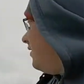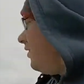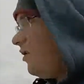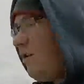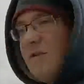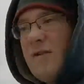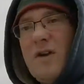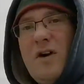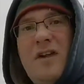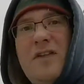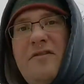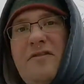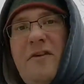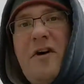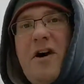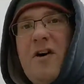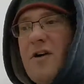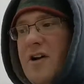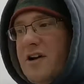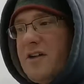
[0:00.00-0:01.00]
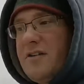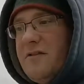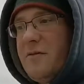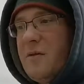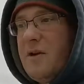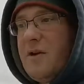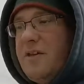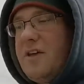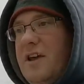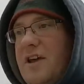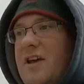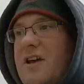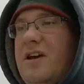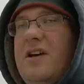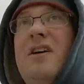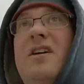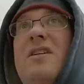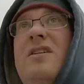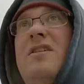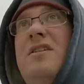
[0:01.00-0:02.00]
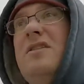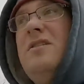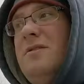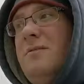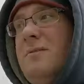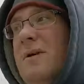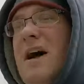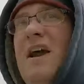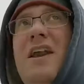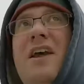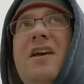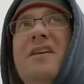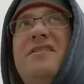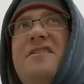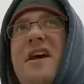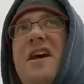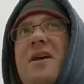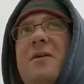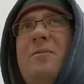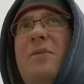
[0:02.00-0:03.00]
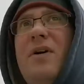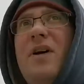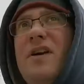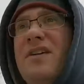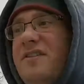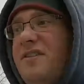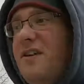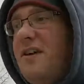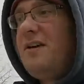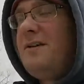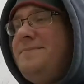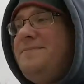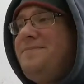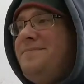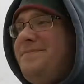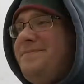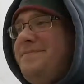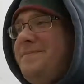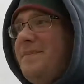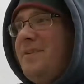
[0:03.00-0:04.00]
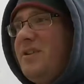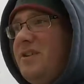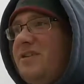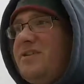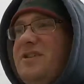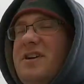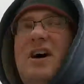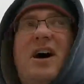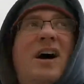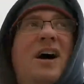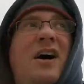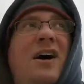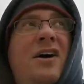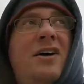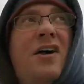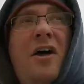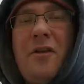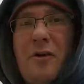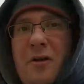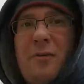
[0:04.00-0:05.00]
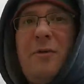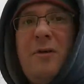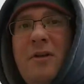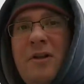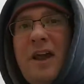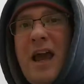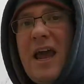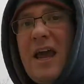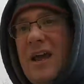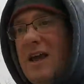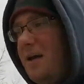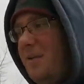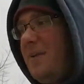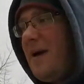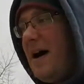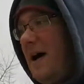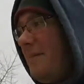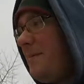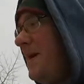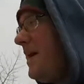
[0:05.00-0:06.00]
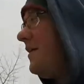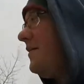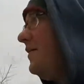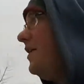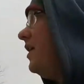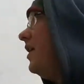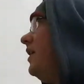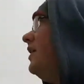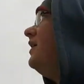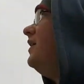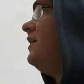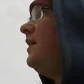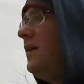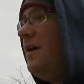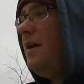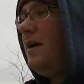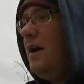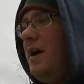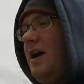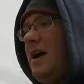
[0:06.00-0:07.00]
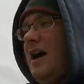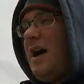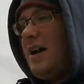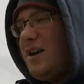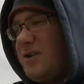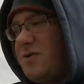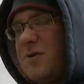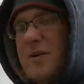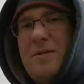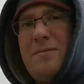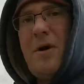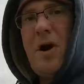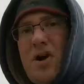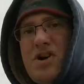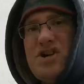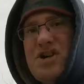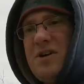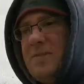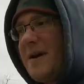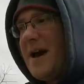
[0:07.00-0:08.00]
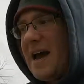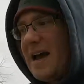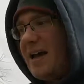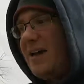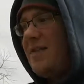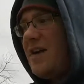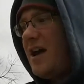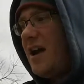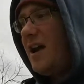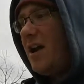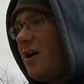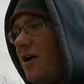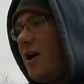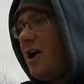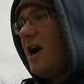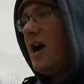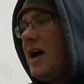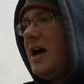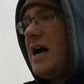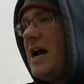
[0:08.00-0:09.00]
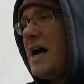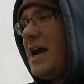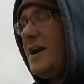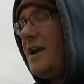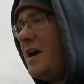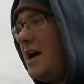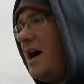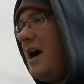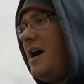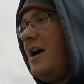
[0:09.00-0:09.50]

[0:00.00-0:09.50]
over on the far end of where the mining is taking place. There's another lake pond back there, and it's really marshy back in that area, and